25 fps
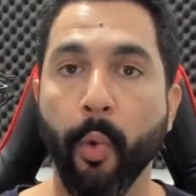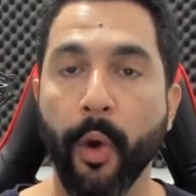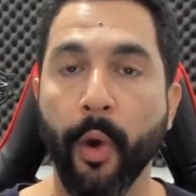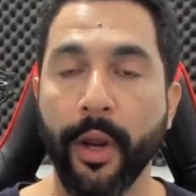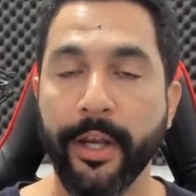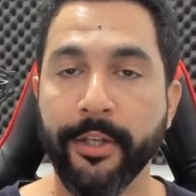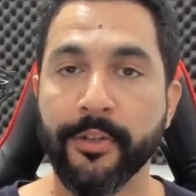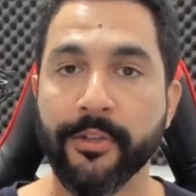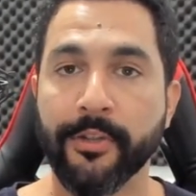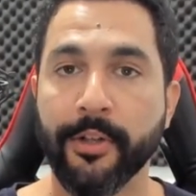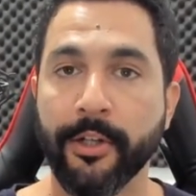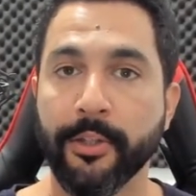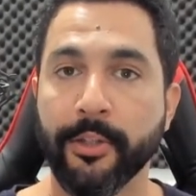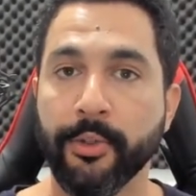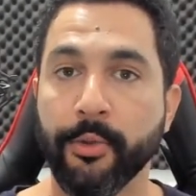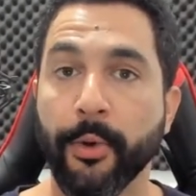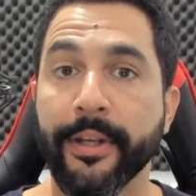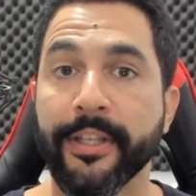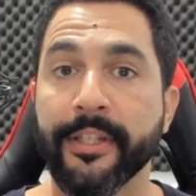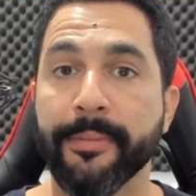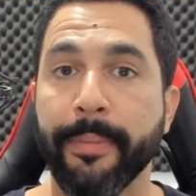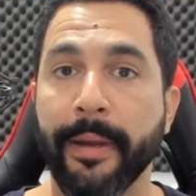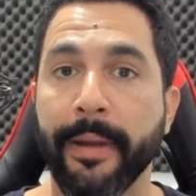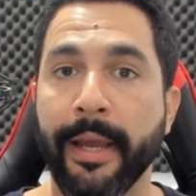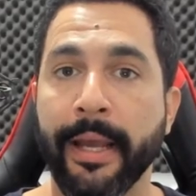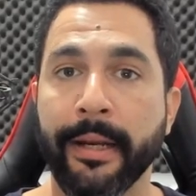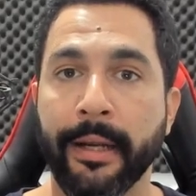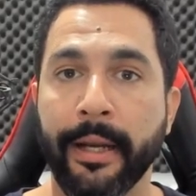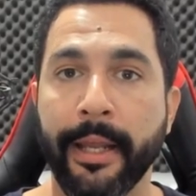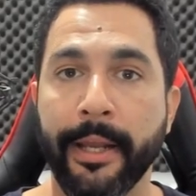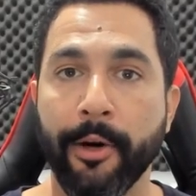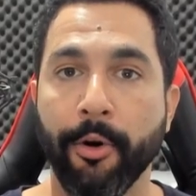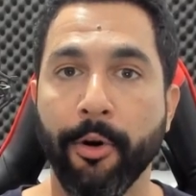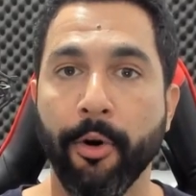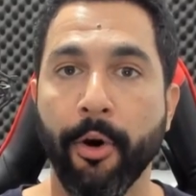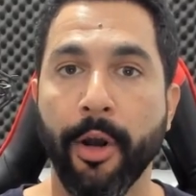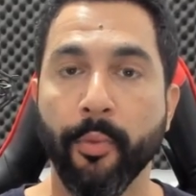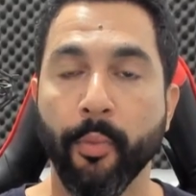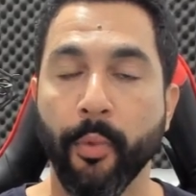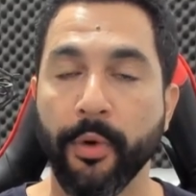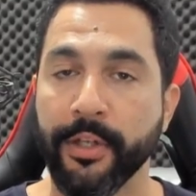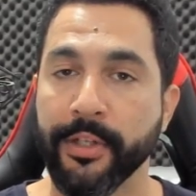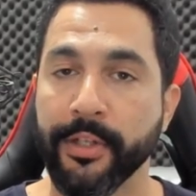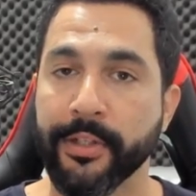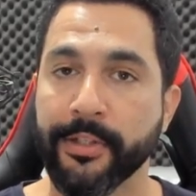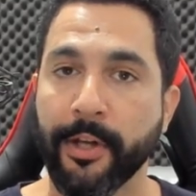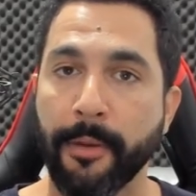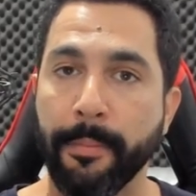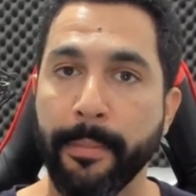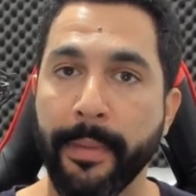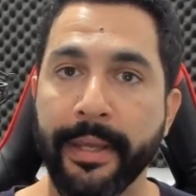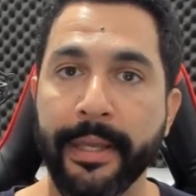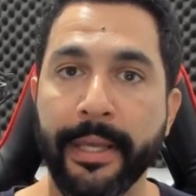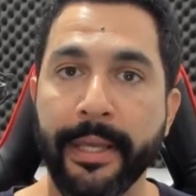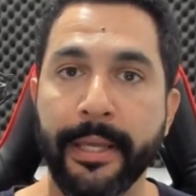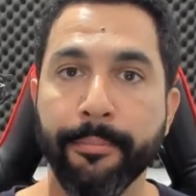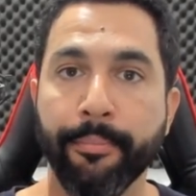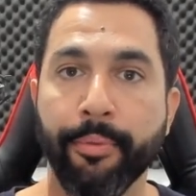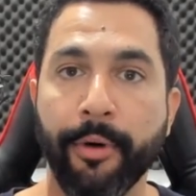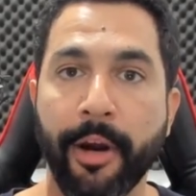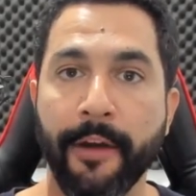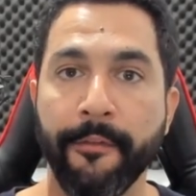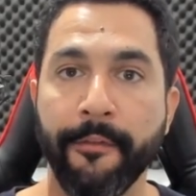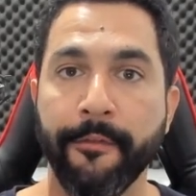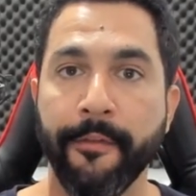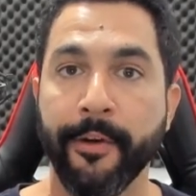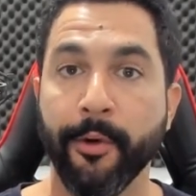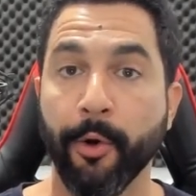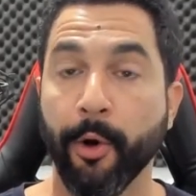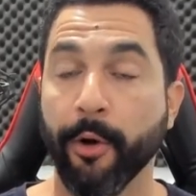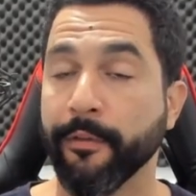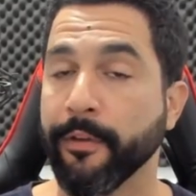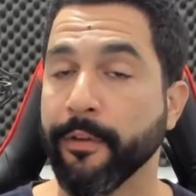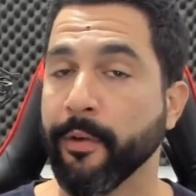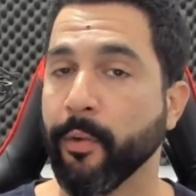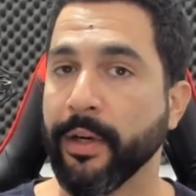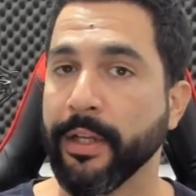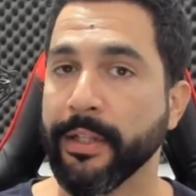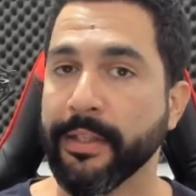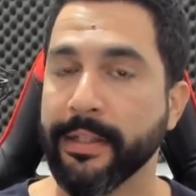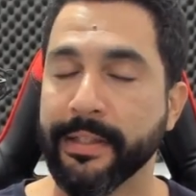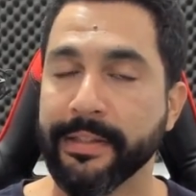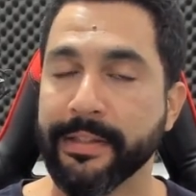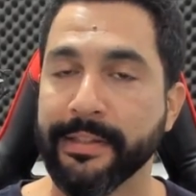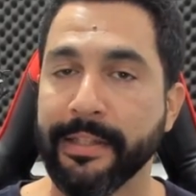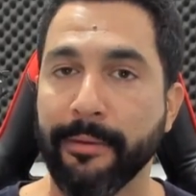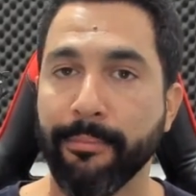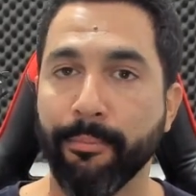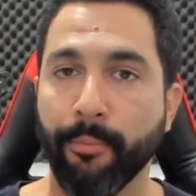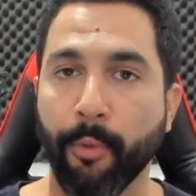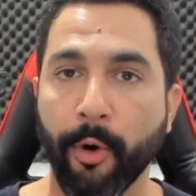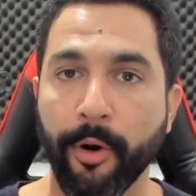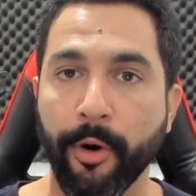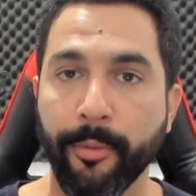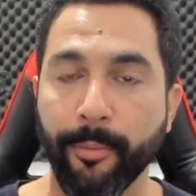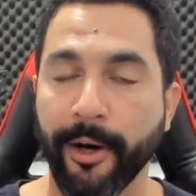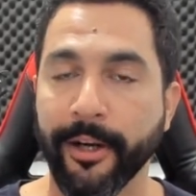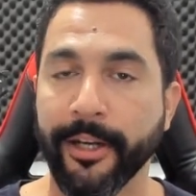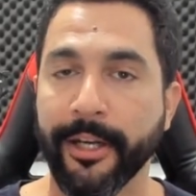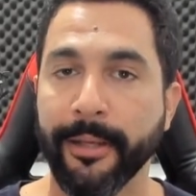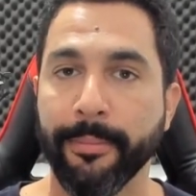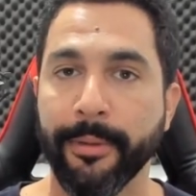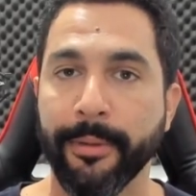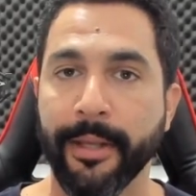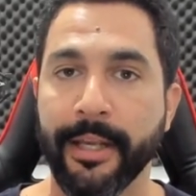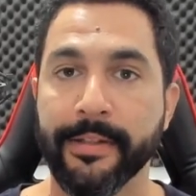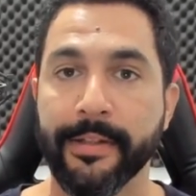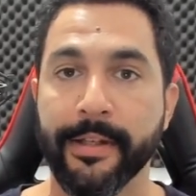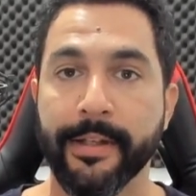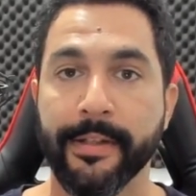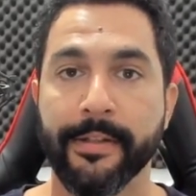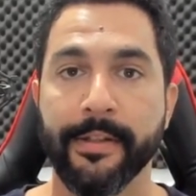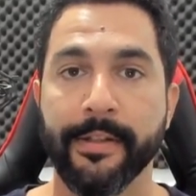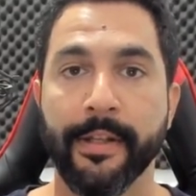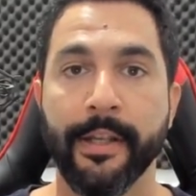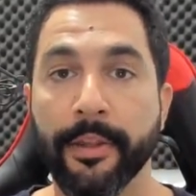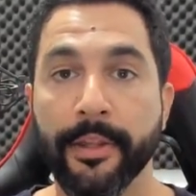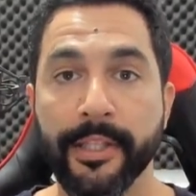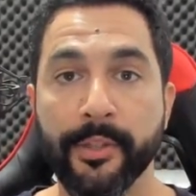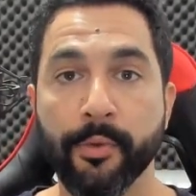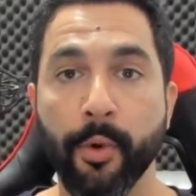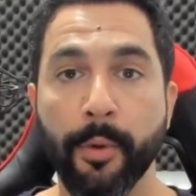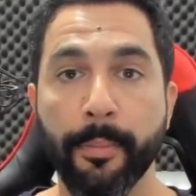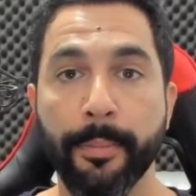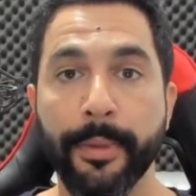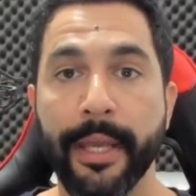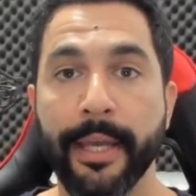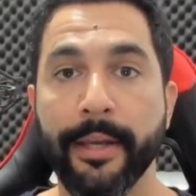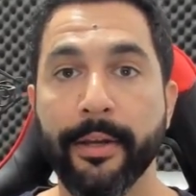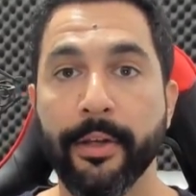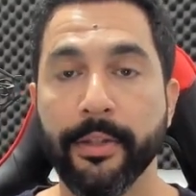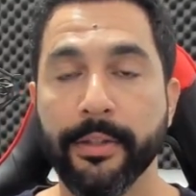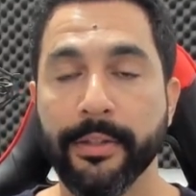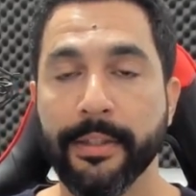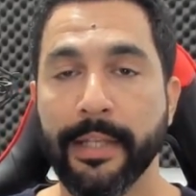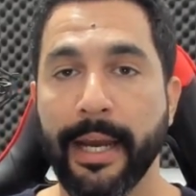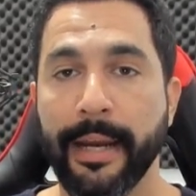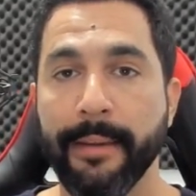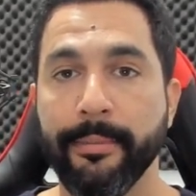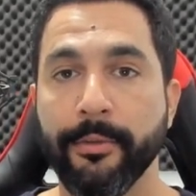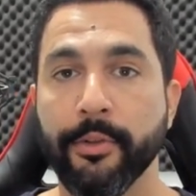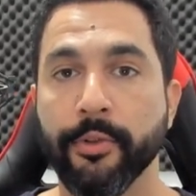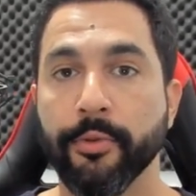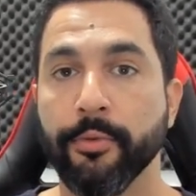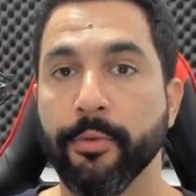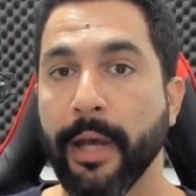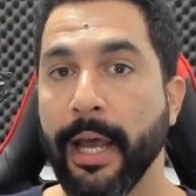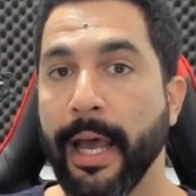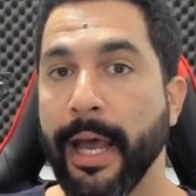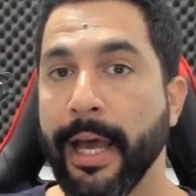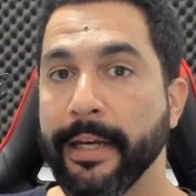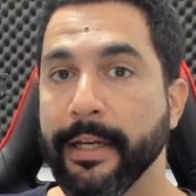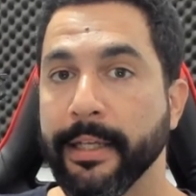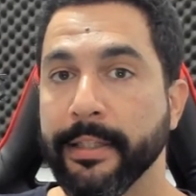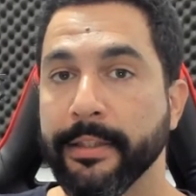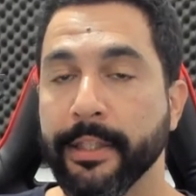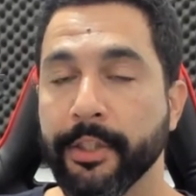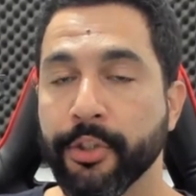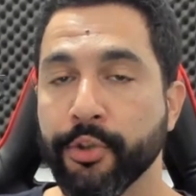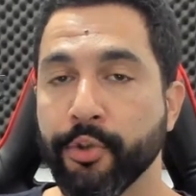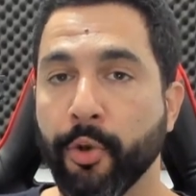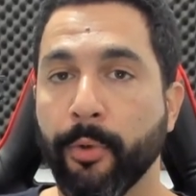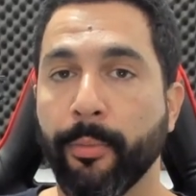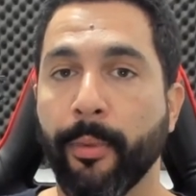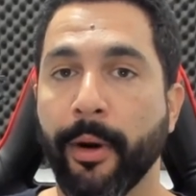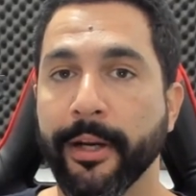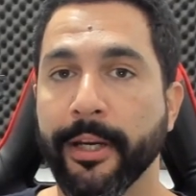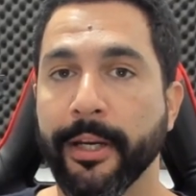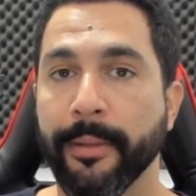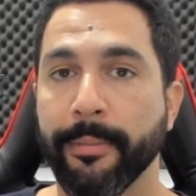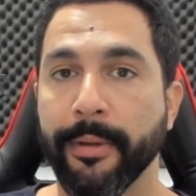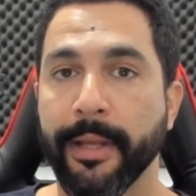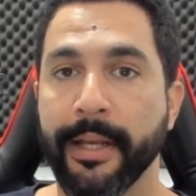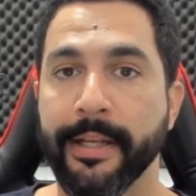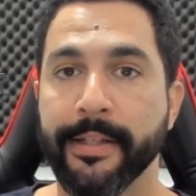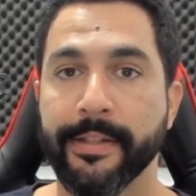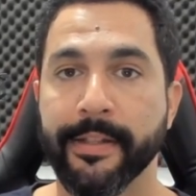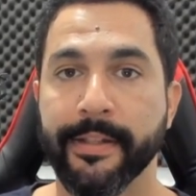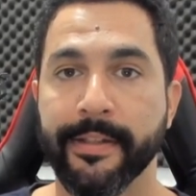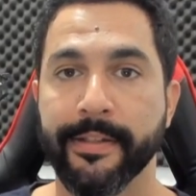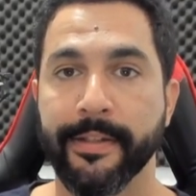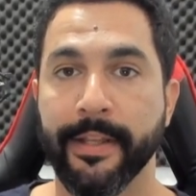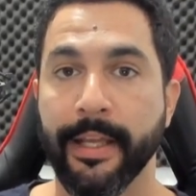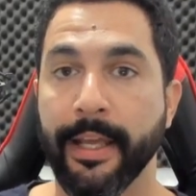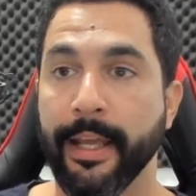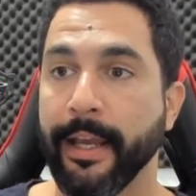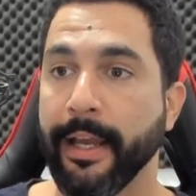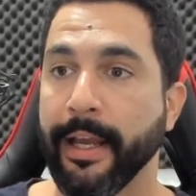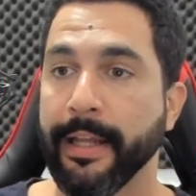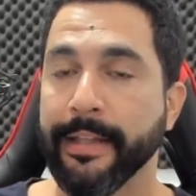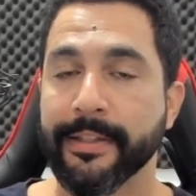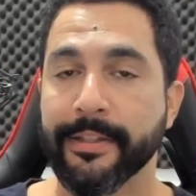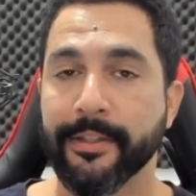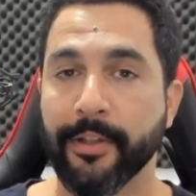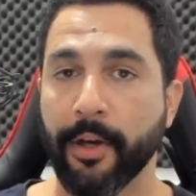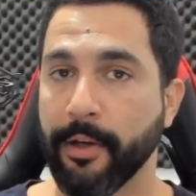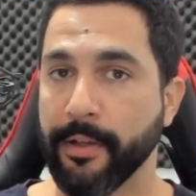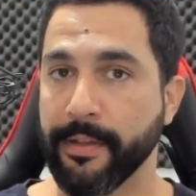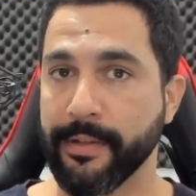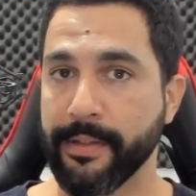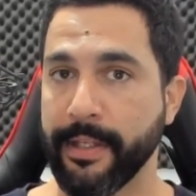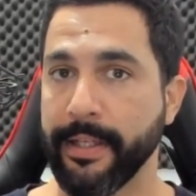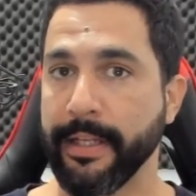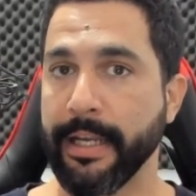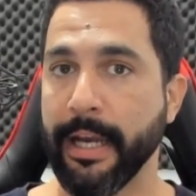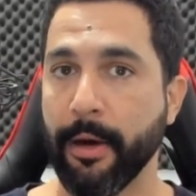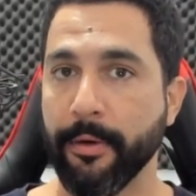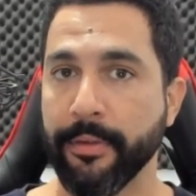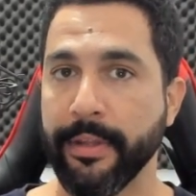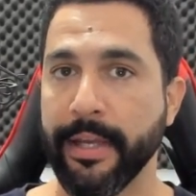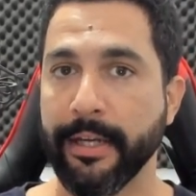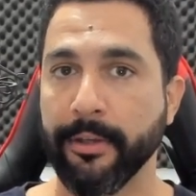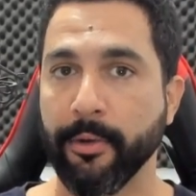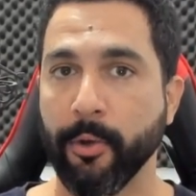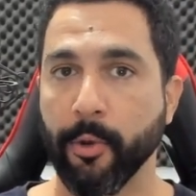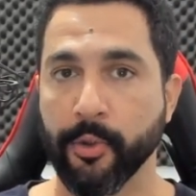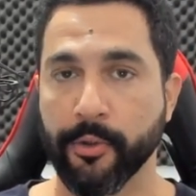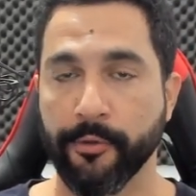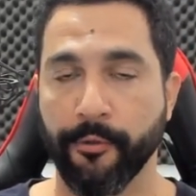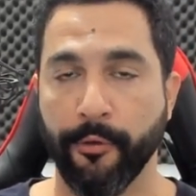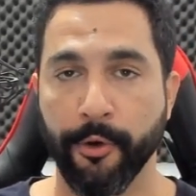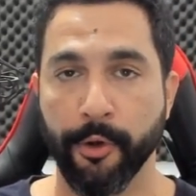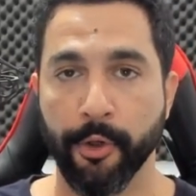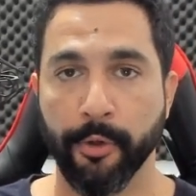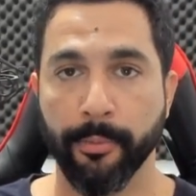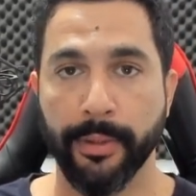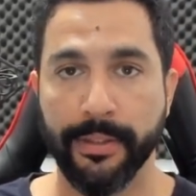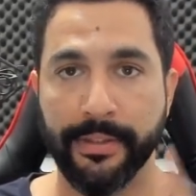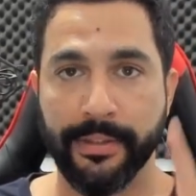When you start to expand later on, when you start making profit, or if you want to test out more marketplaces, this will be a good time to add additional marketplaces and start seeing how that goes for you.